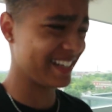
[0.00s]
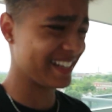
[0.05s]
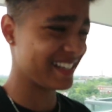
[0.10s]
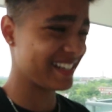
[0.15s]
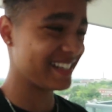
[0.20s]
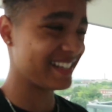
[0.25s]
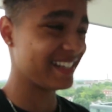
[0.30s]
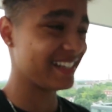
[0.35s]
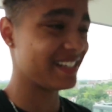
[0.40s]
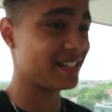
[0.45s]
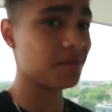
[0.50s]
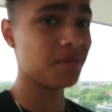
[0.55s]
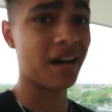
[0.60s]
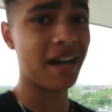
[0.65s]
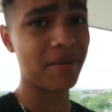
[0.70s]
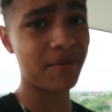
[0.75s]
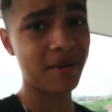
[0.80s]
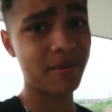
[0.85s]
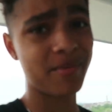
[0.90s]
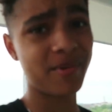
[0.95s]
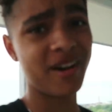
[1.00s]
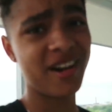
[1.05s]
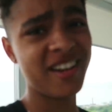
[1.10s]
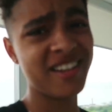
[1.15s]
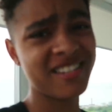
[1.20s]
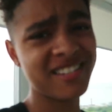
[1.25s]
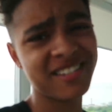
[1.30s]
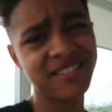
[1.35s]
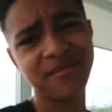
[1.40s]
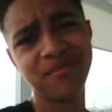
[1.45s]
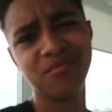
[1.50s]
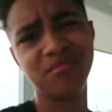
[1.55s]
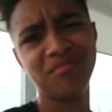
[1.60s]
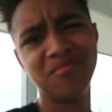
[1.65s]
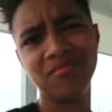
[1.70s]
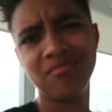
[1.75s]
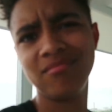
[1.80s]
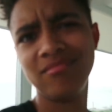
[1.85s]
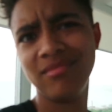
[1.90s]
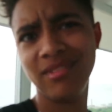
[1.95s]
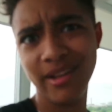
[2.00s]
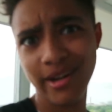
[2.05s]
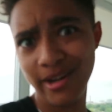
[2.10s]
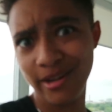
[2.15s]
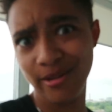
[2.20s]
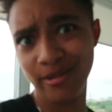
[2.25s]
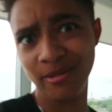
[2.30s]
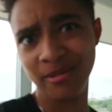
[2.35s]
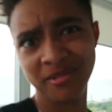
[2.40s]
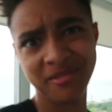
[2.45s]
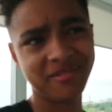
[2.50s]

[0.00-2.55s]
Because not. Do I wear bras? No.